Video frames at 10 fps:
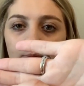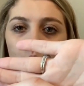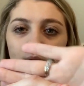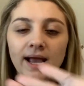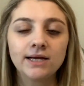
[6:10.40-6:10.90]

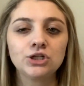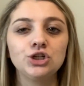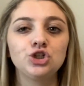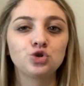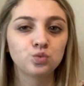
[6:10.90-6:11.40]
We
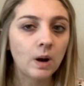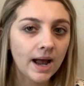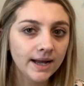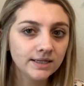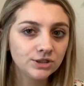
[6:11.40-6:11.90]
actually
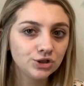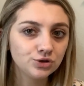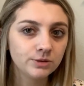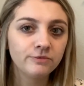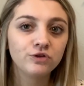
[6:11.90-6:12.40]
tried to do
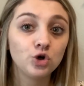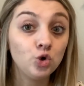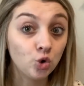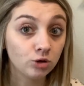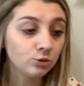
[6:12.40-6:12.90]
some of the
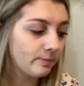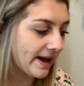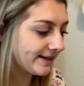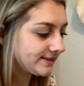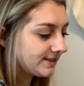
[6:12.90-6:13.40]
normal
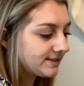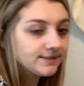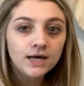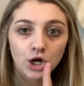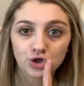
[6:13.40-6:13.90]

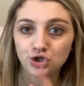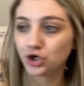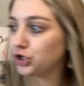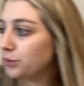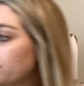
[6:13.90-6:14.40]
Pasties. I'll
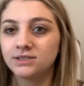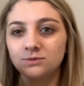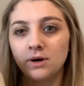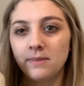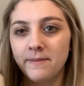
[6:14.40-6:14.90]
show you. This is
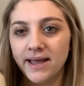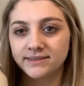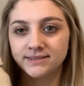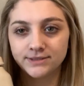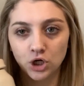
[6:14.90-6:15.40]
where all my
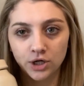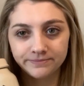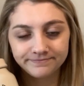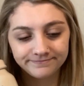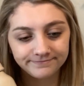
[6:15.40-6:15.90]
Pasties are.
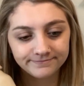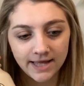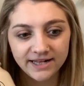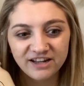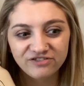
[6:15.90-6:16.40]

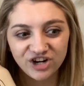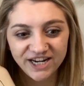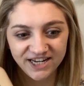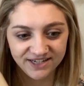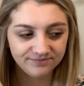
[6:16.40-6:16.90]
I love Ray
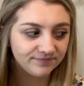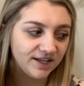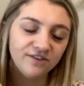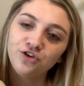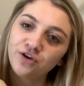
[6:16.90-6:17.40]
Dunn,
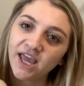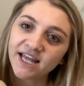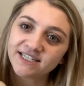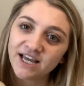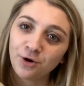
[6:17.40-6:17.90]
if you
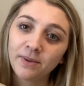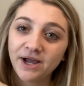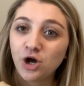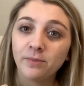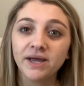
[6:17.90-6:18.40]
can't tell
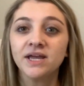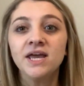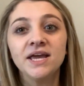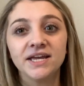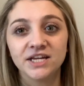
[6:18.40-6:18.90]
by all my
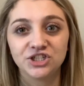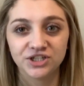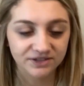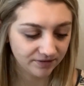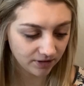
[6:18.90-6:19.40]

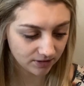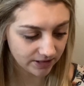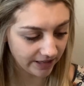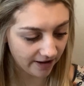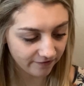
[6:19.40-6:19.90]
kitchen
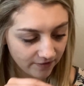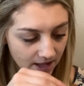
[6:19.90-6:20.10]
stuff.